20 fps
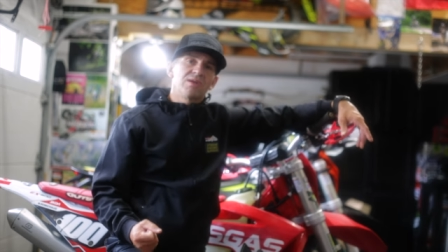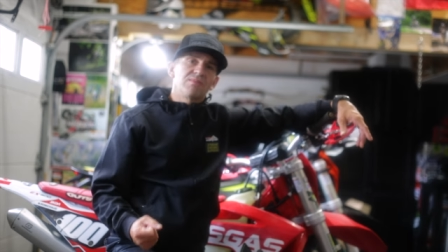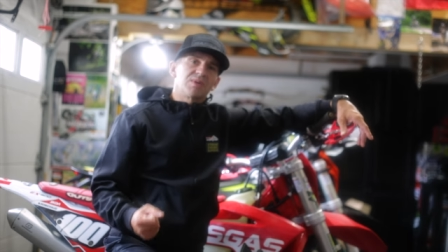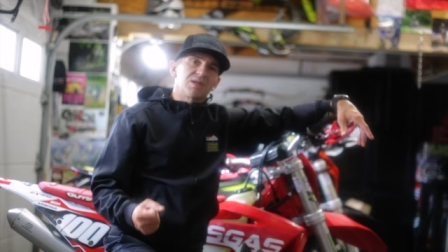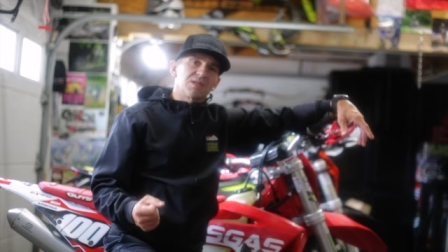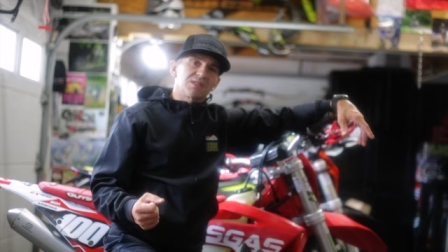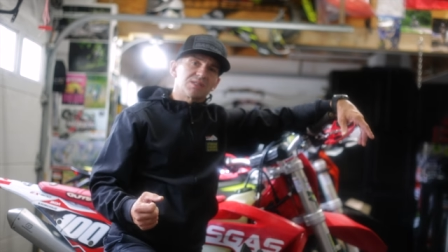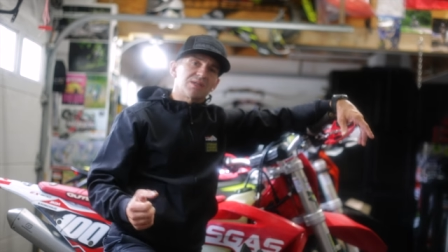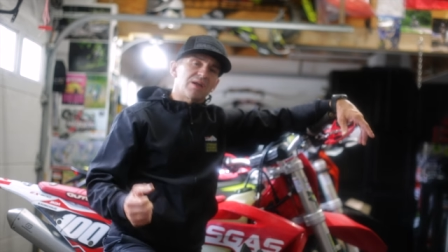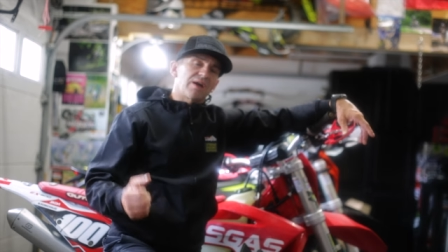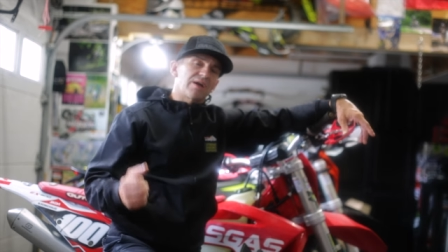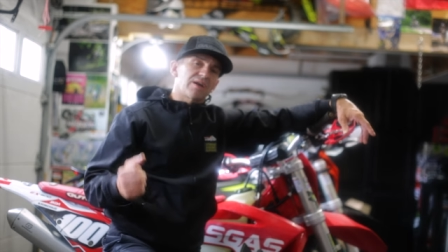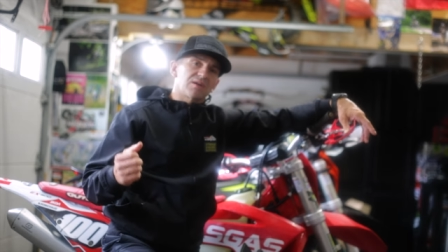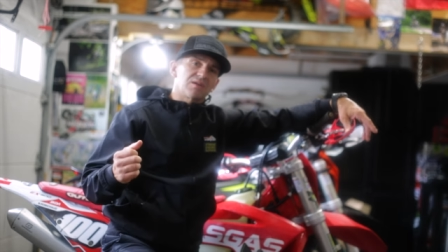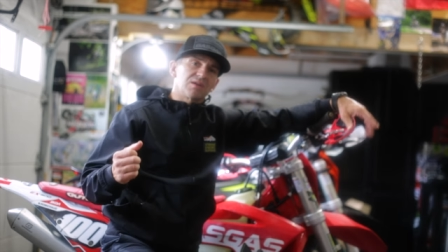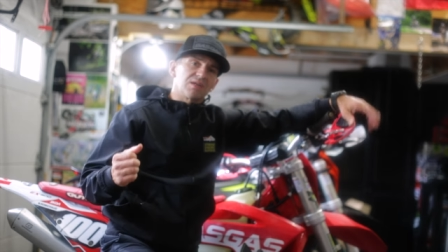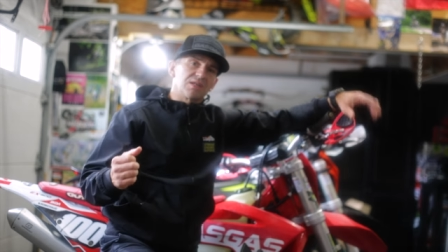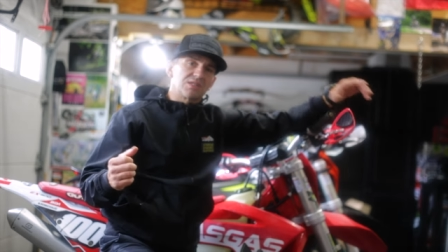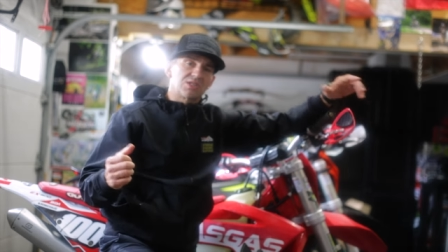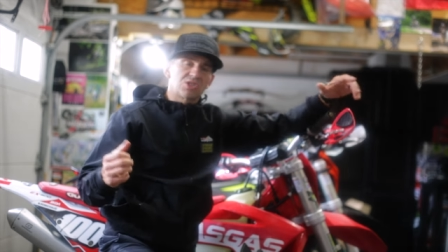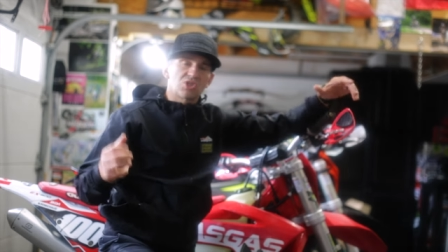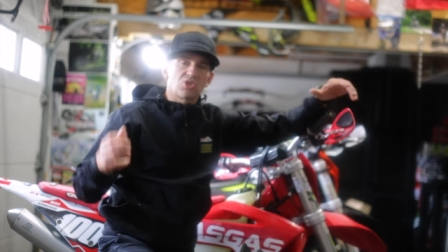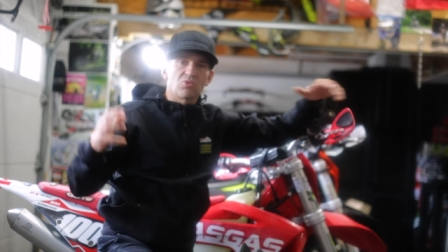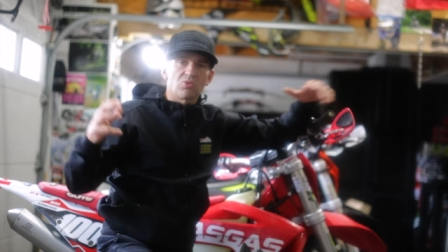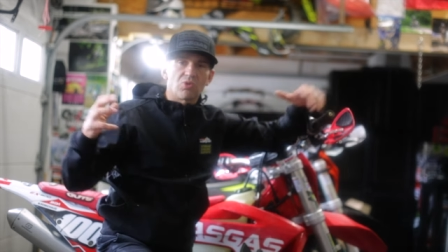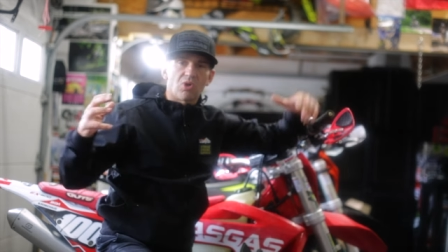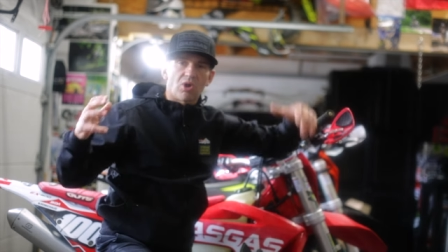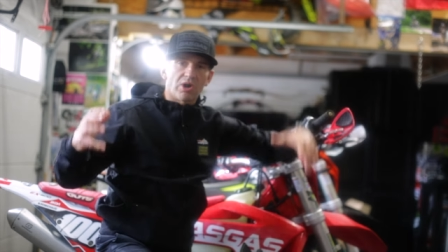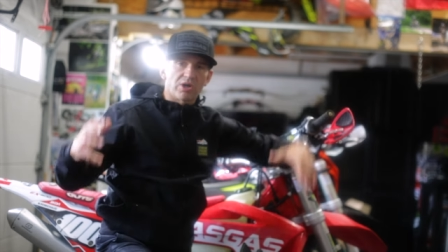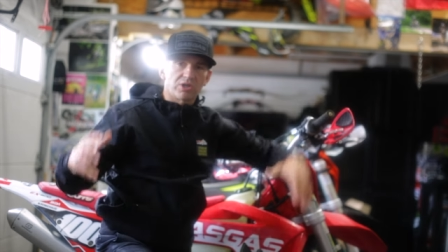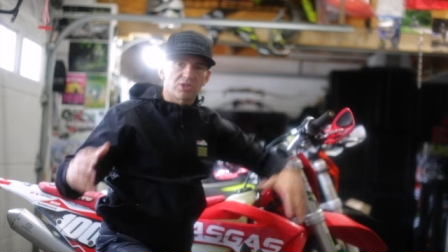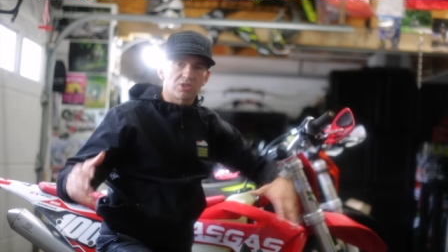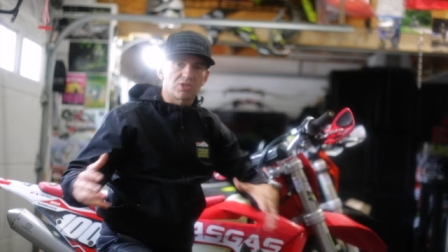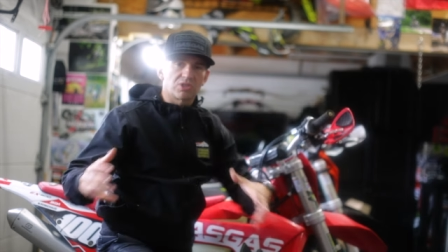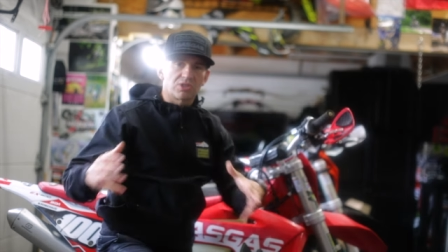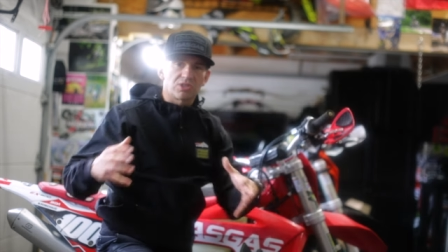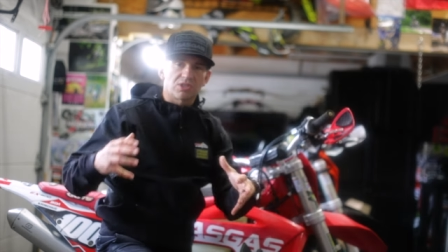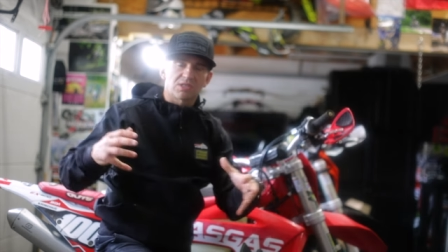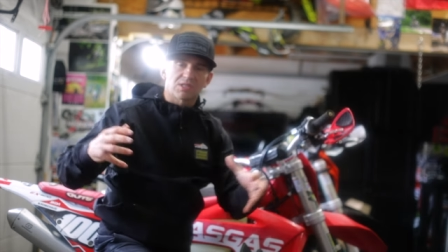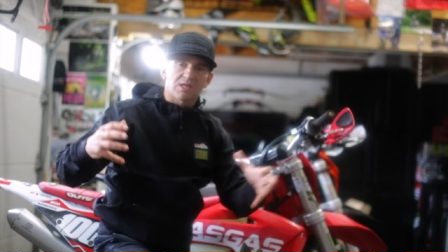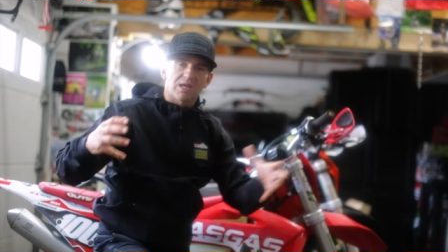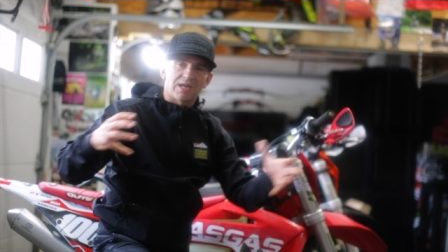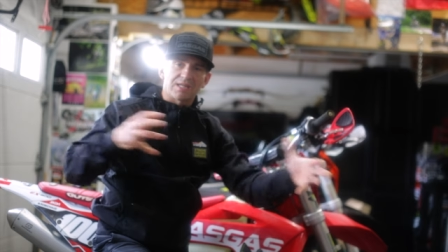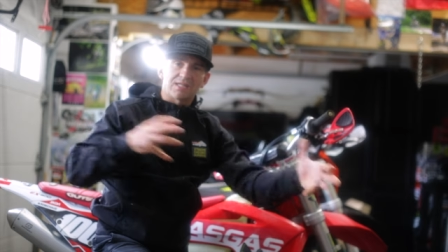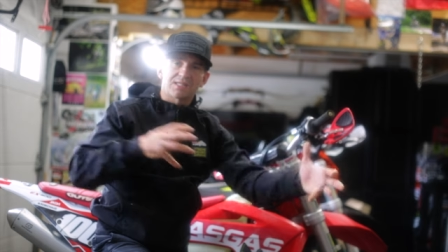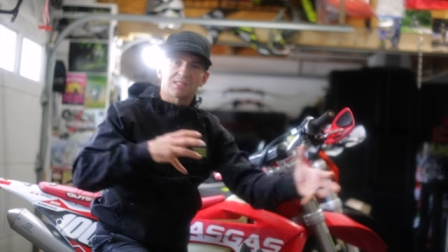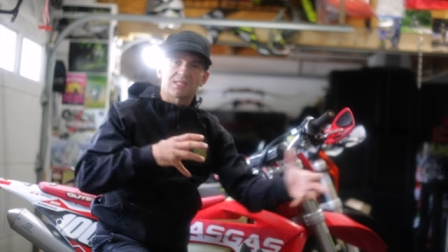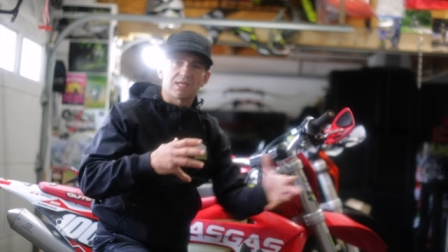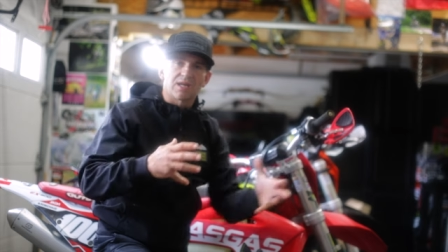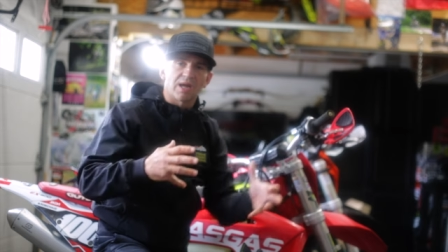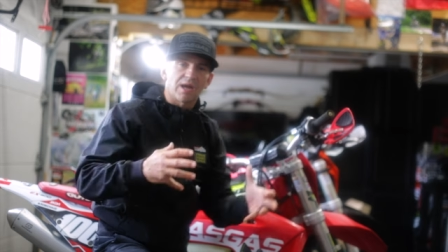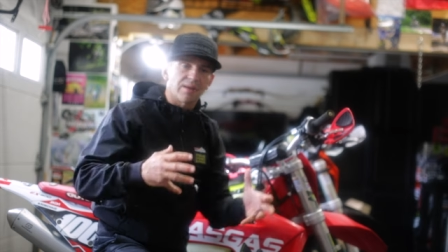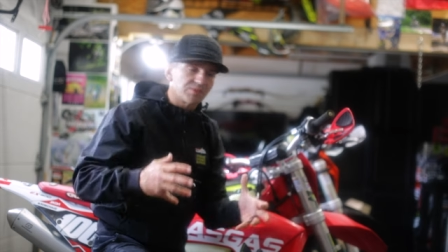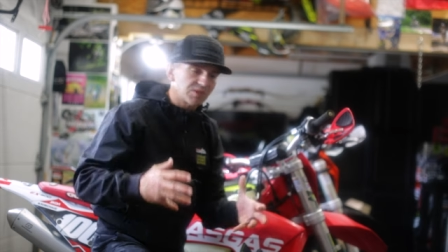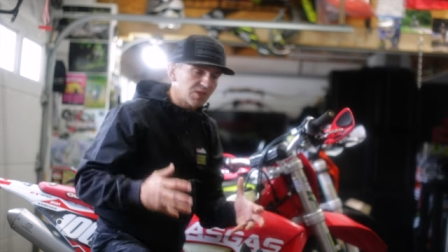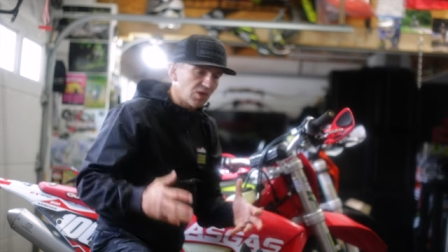because not it's too large to just kind of sit up.